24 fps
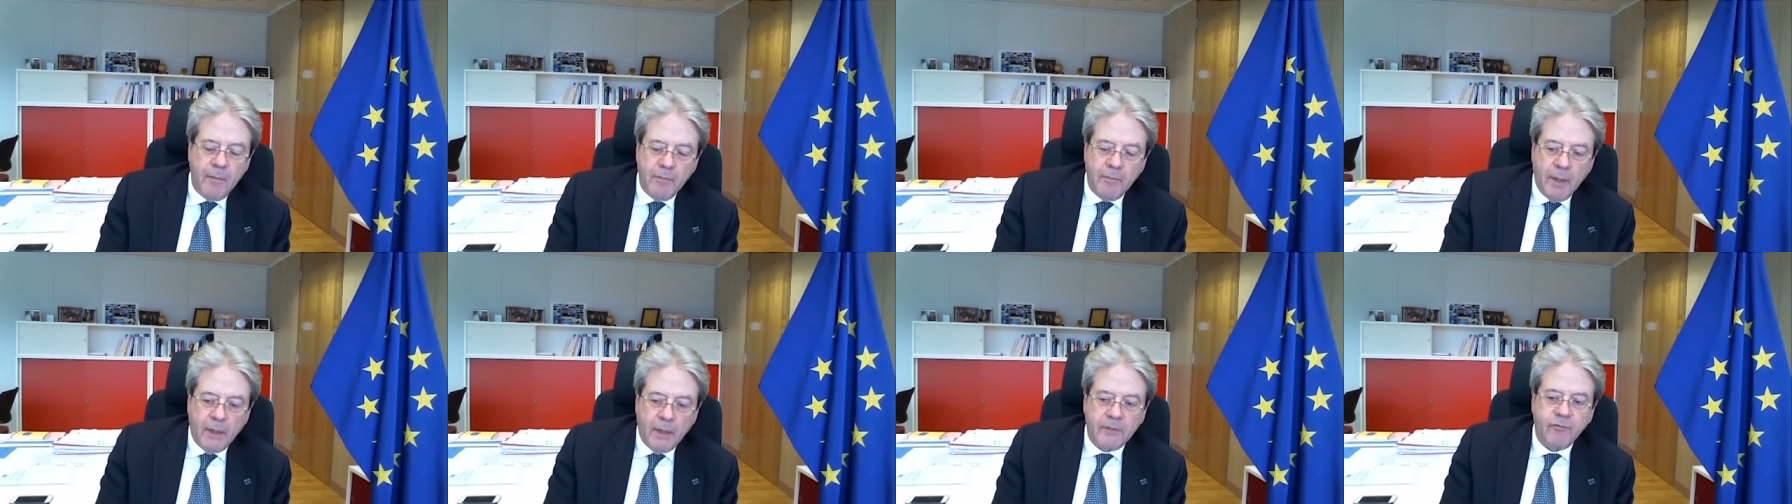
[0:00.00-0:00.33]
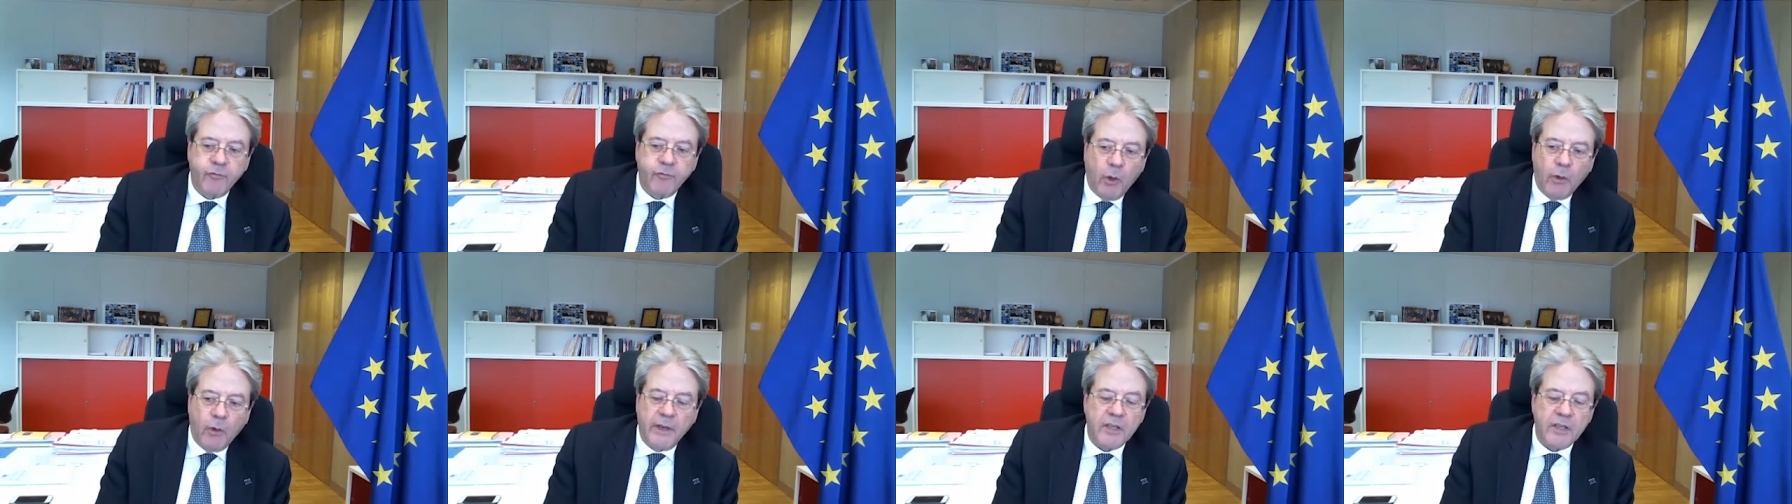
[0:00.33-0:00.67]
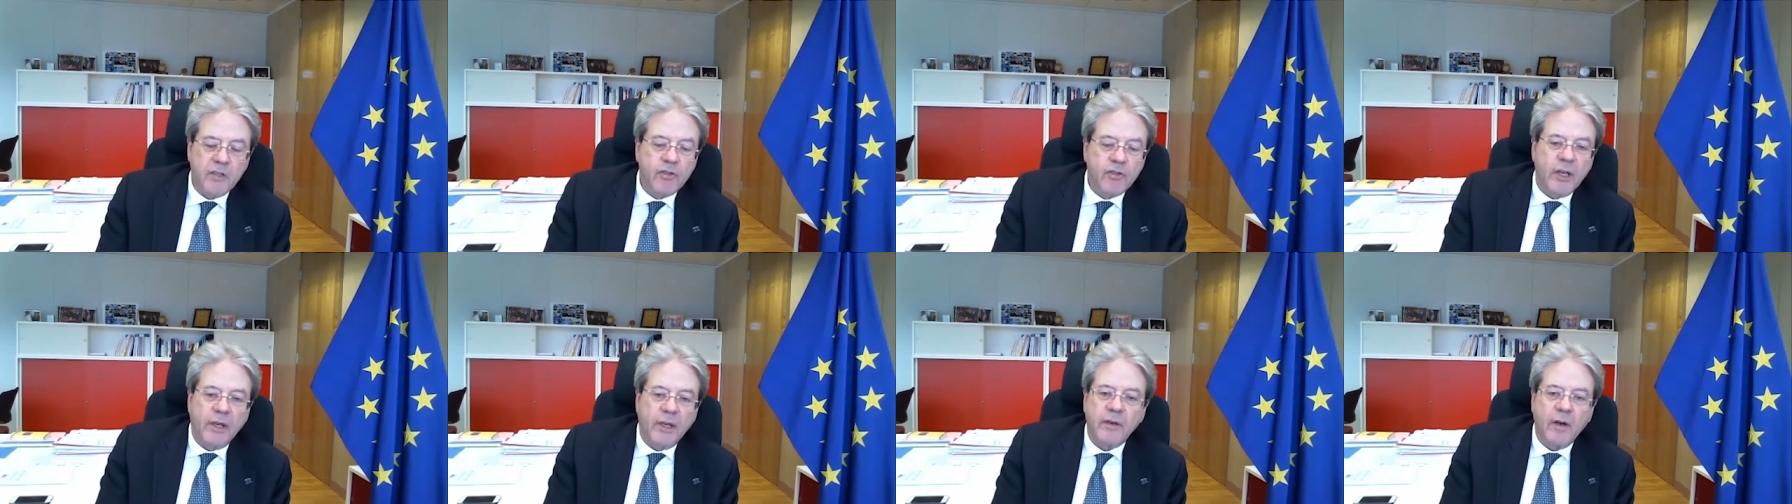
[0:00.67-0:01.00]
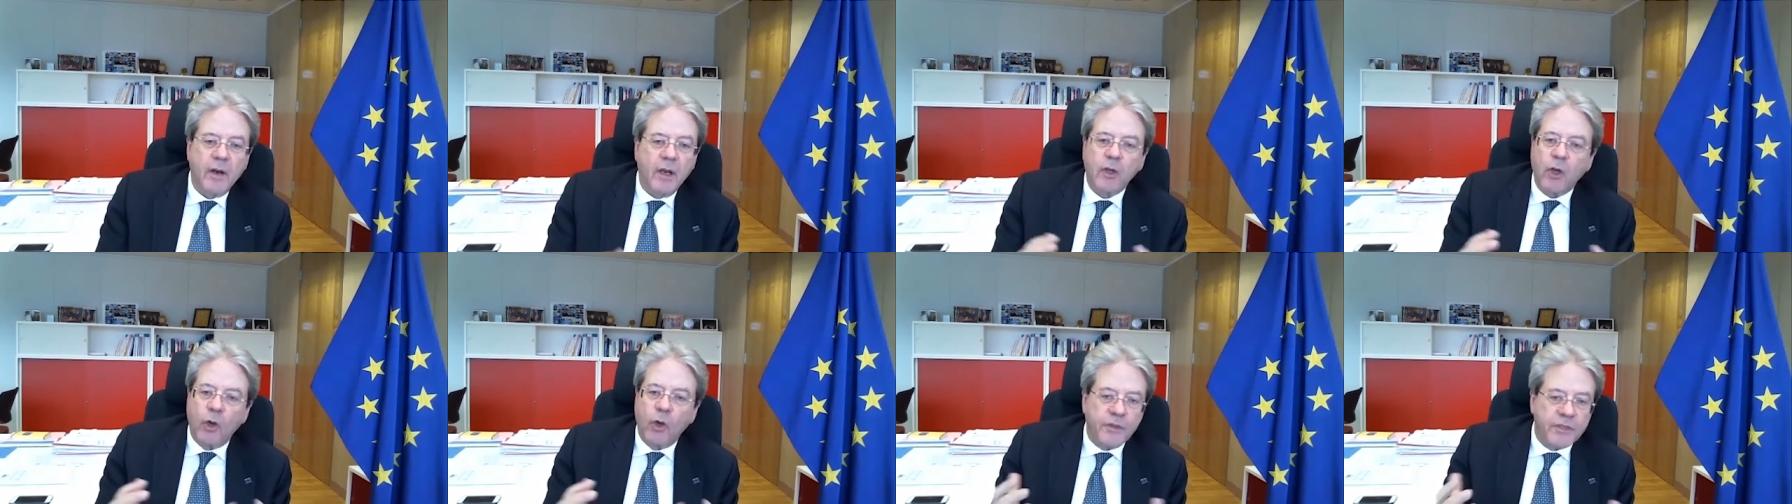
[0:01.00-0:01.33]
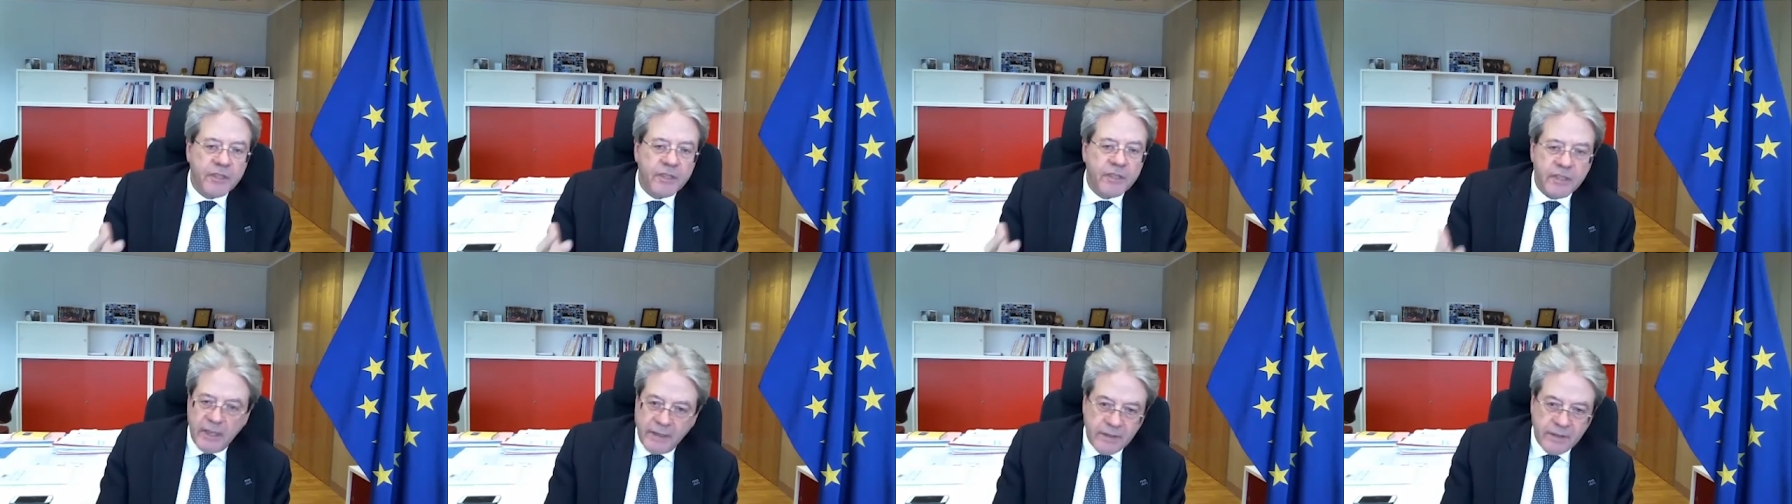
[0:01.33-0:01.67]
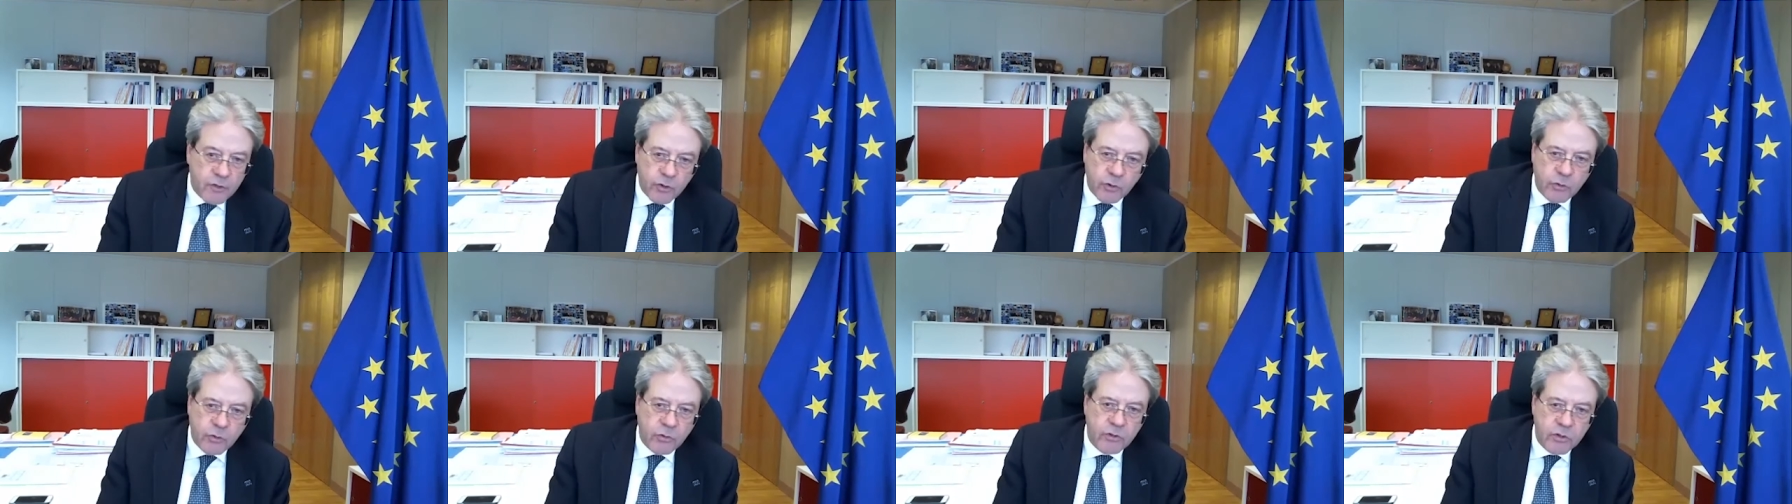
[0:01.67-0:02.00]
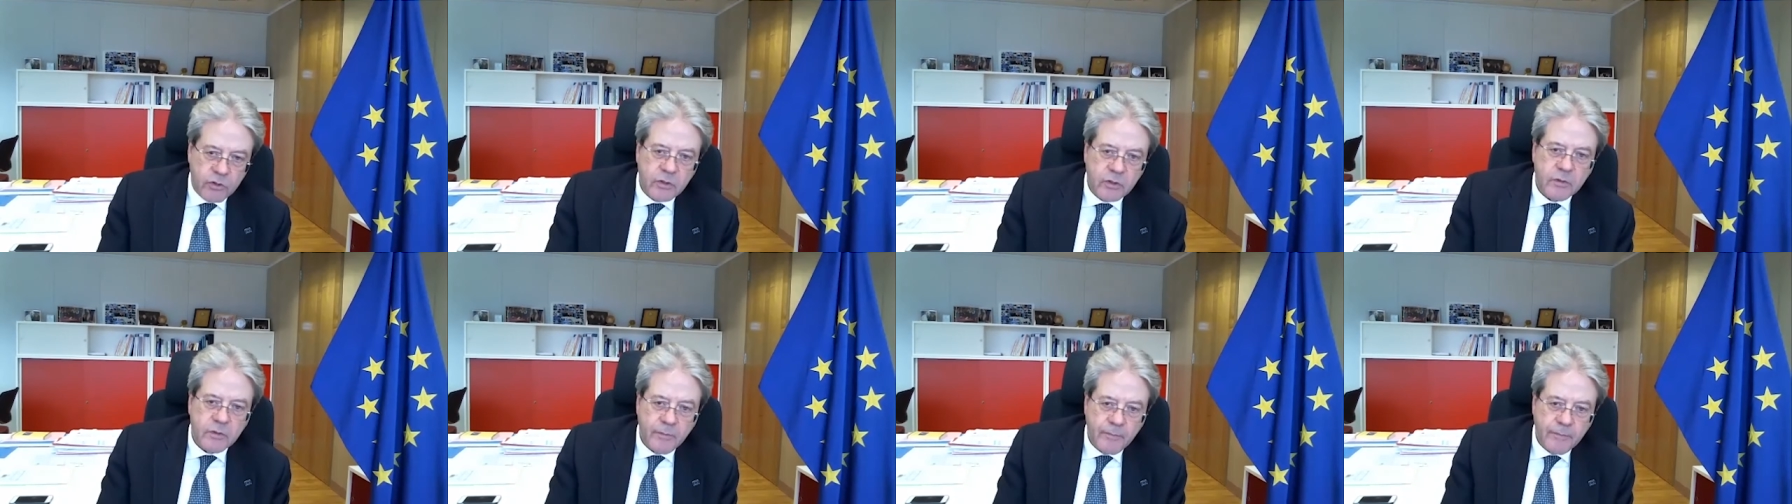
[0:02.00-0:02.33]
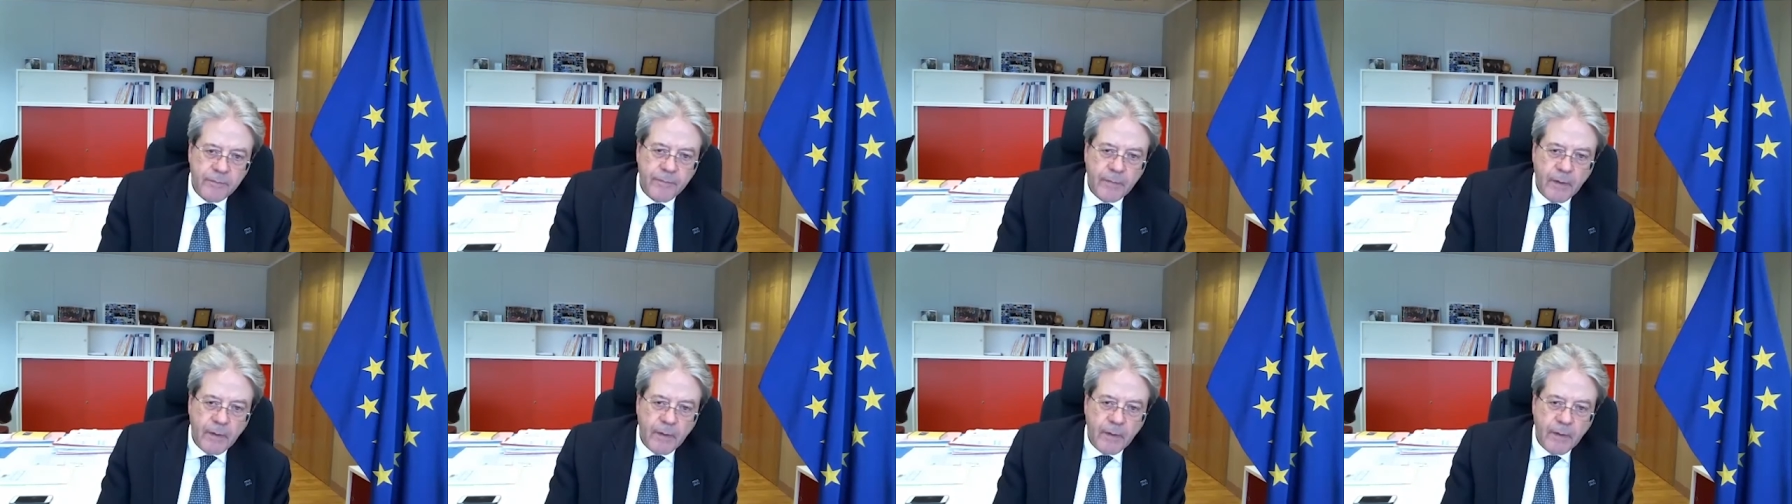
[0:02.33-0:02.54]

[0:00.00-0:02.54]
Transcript: but for a general consensus.